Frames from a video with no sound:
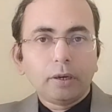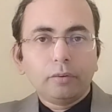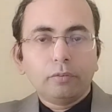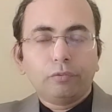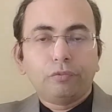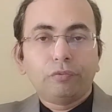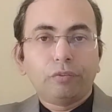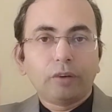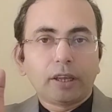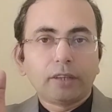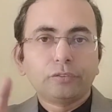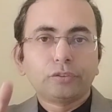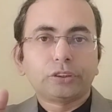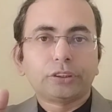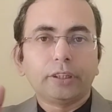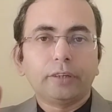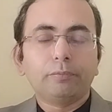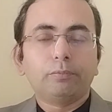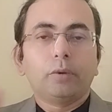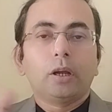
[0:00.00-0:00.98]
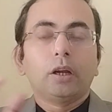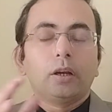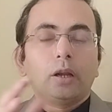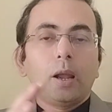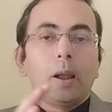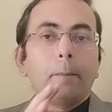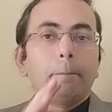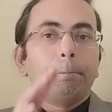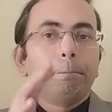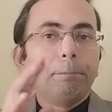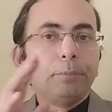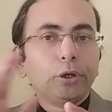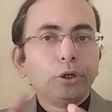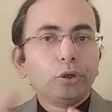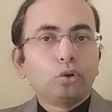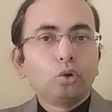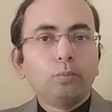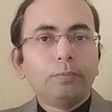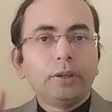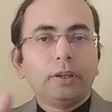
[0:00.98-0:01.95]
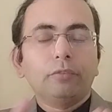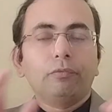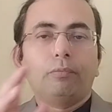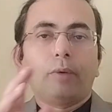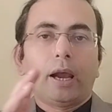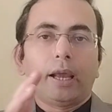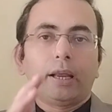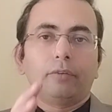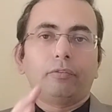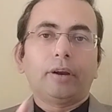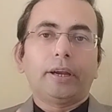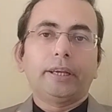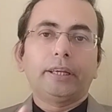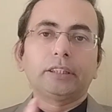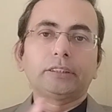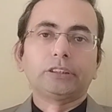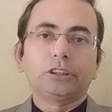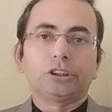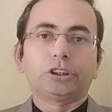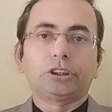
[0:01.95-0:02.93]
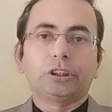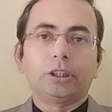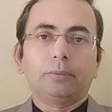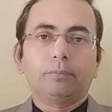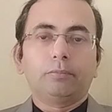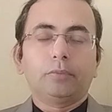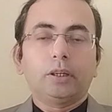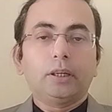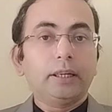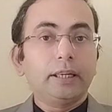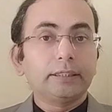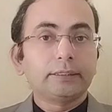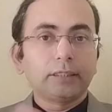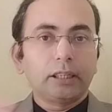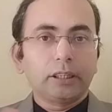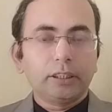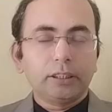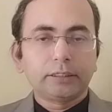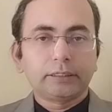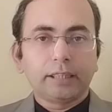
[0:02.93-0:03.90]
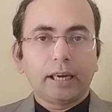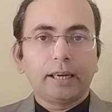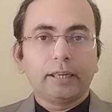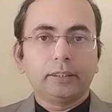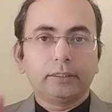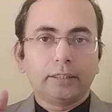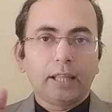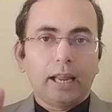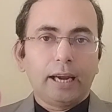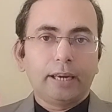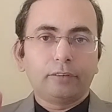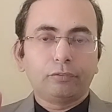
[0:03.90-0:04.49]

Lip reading: 5-step B2B buyer finding system. Let's understand that